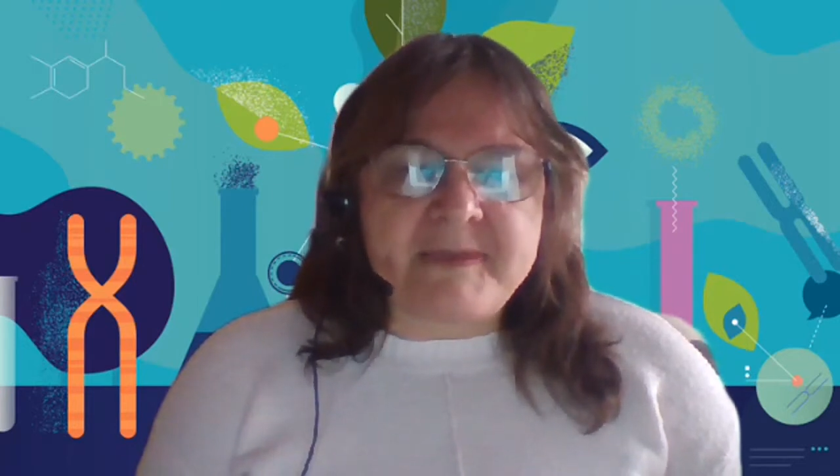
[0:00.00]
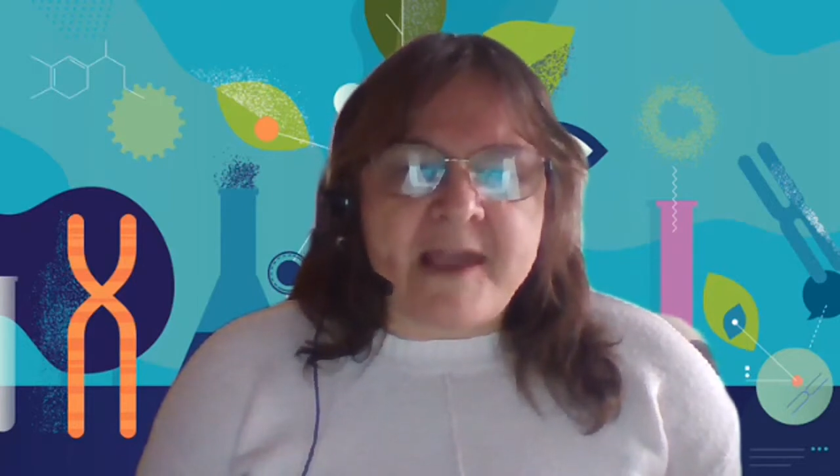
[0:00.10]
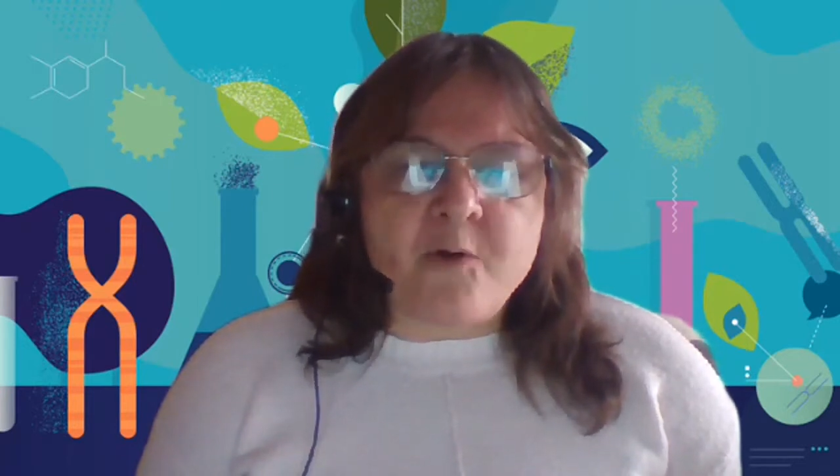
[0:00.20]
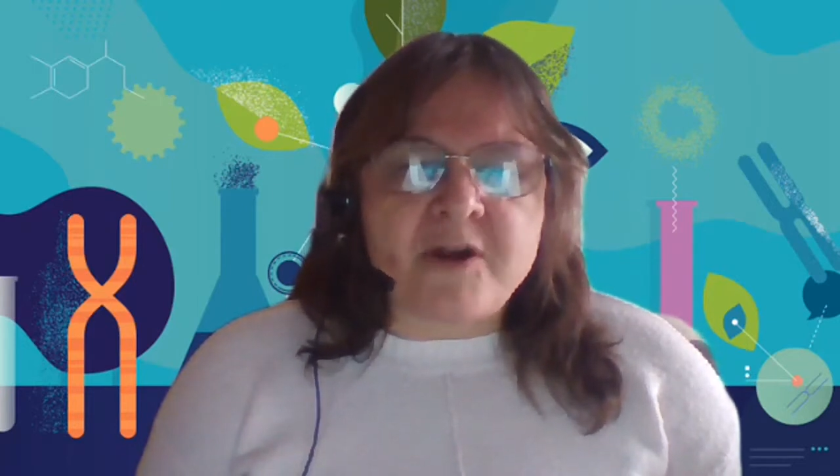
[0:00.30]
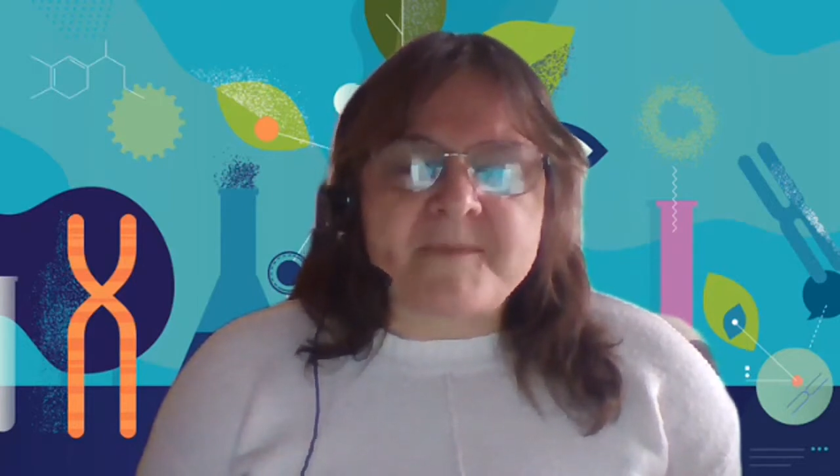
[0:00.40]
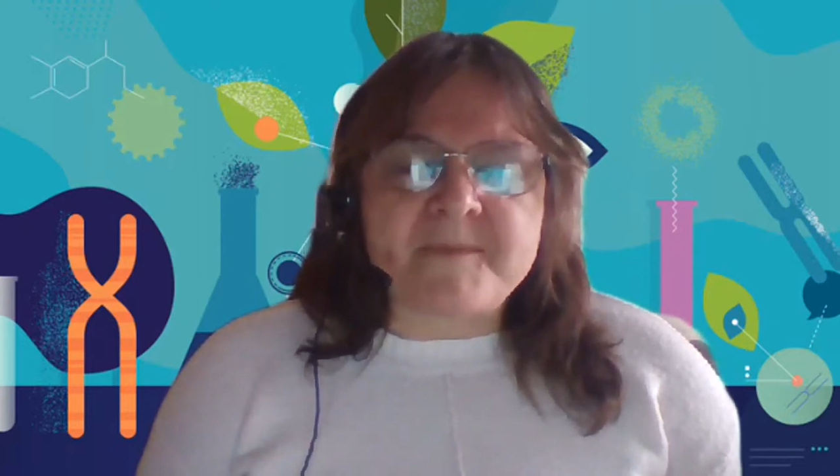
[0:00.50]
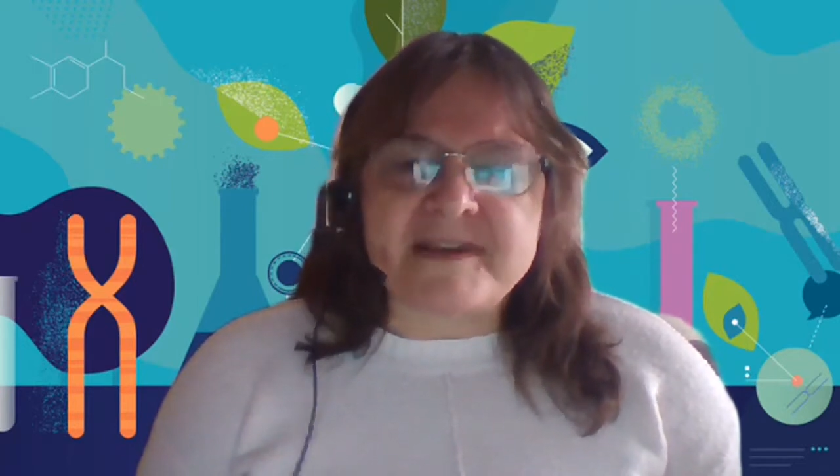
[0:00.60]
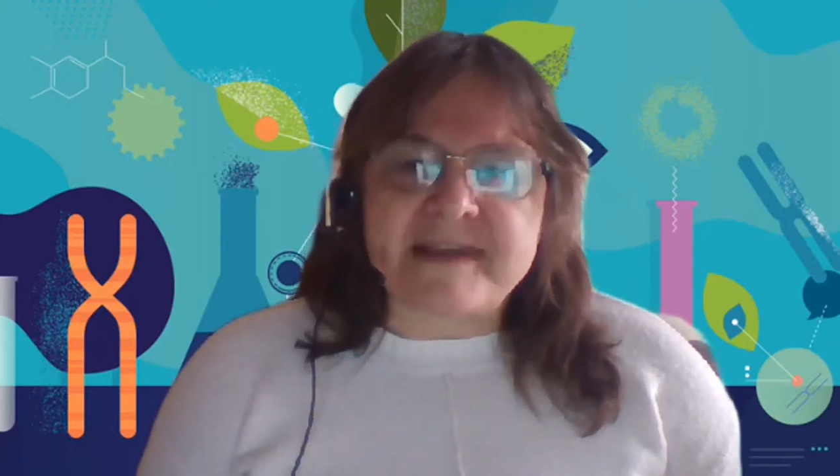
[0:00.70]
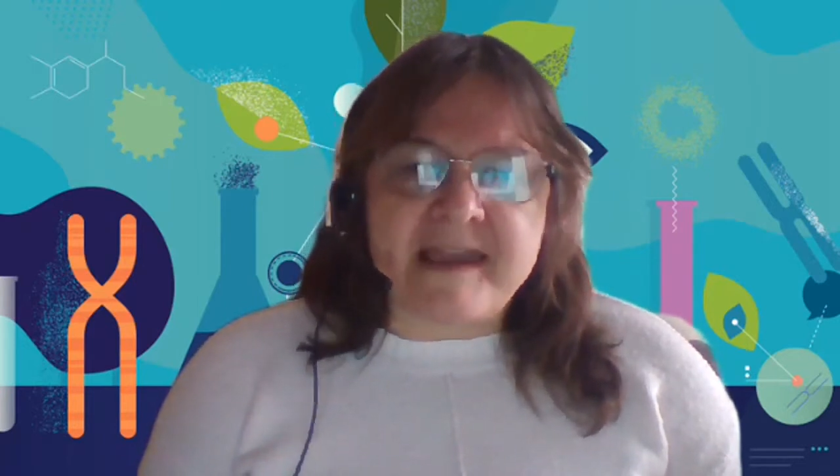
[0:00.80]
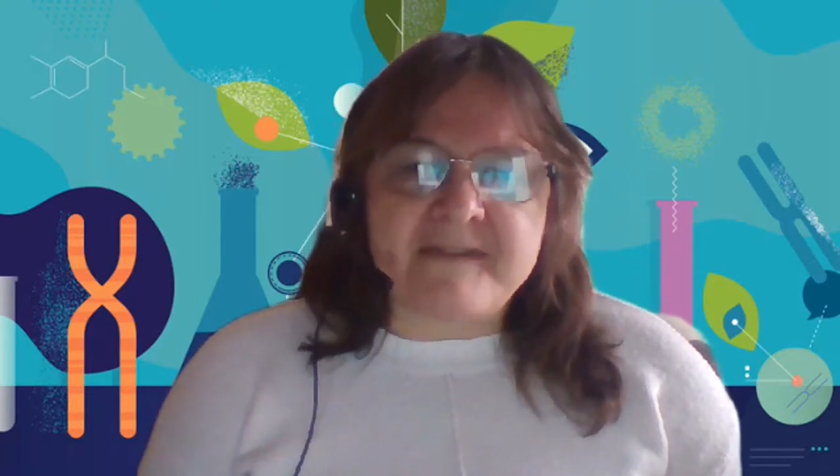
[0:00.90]
they all can
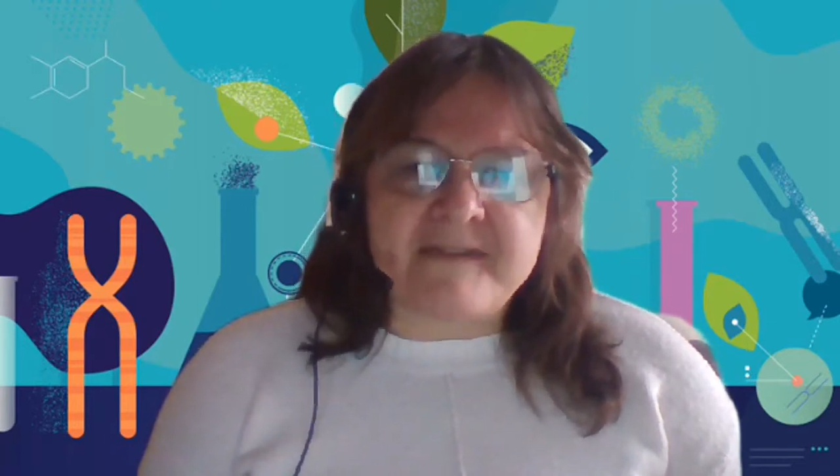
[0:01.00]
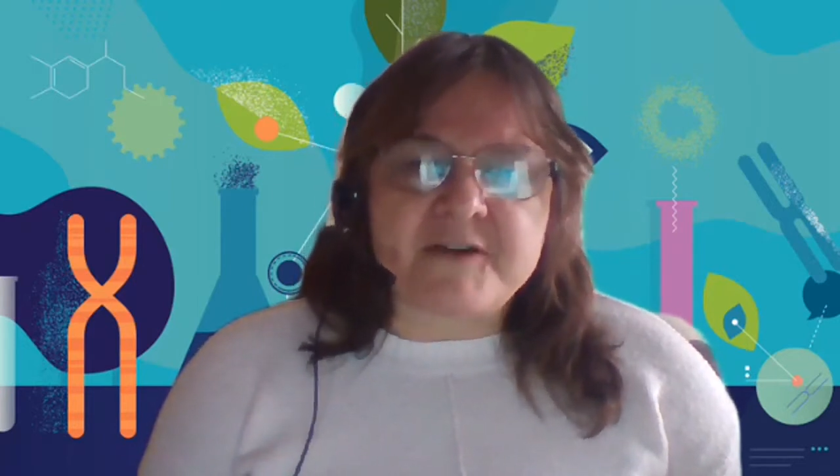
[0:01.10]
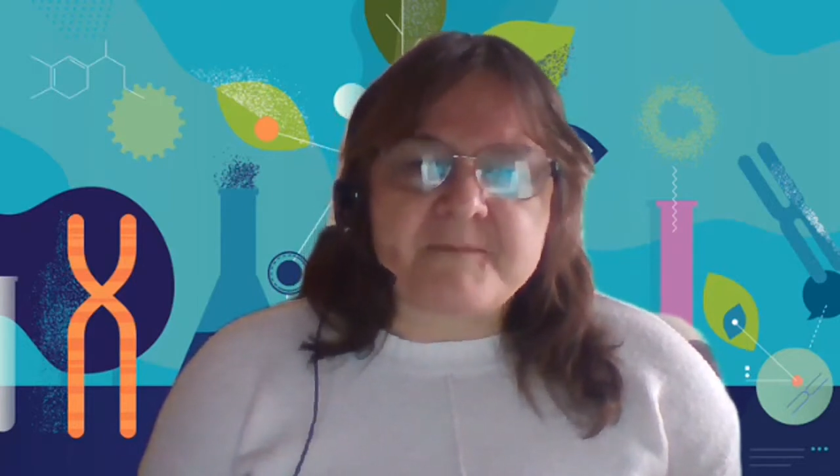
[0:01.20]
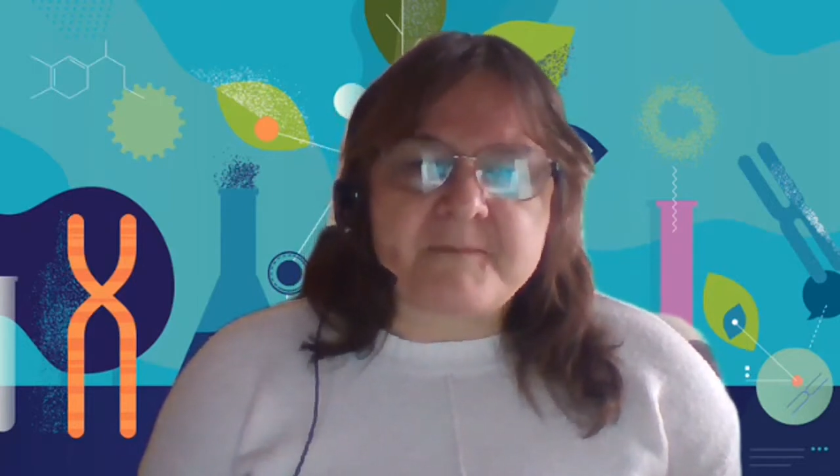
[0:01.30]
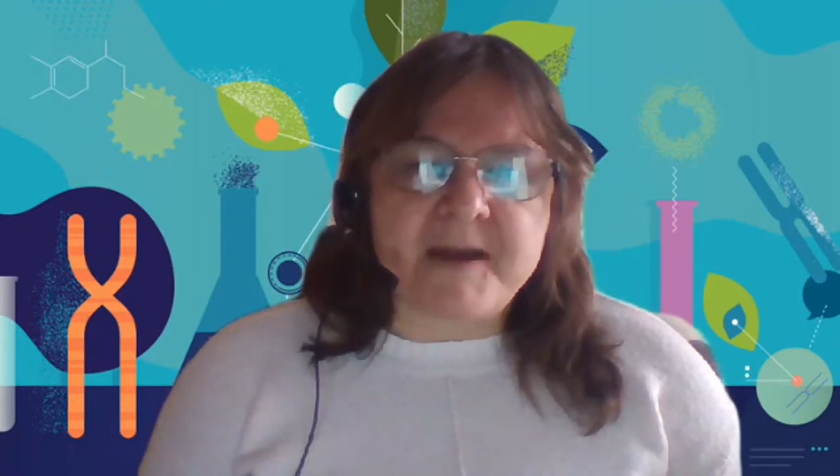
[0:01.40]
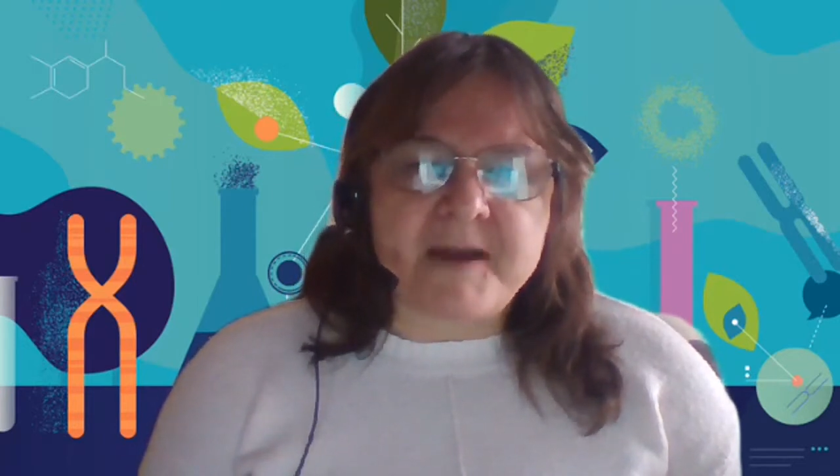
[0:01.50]
be saved